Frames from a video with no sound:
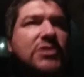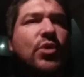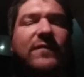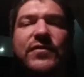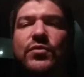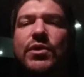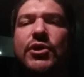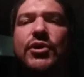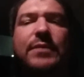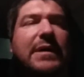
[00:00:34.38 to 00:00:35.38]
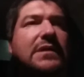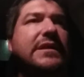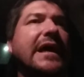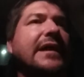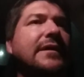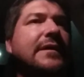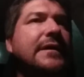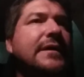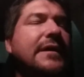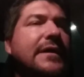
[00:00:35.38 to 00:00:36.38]
So I feel really good about that.
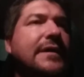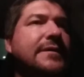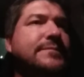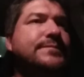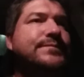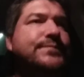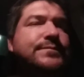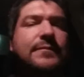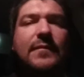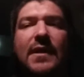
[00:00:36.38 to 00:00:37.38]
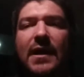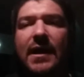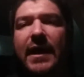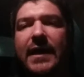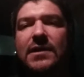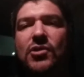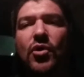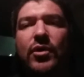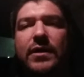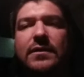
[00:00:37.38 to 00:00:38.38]
Um, hey,
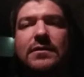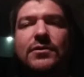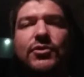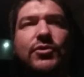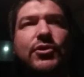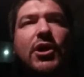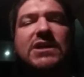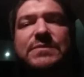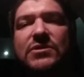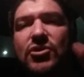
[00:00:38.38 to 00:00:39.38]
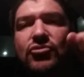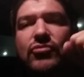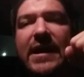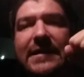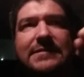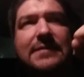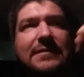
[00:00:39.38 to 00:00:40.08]
Lauren, you and your husband look great.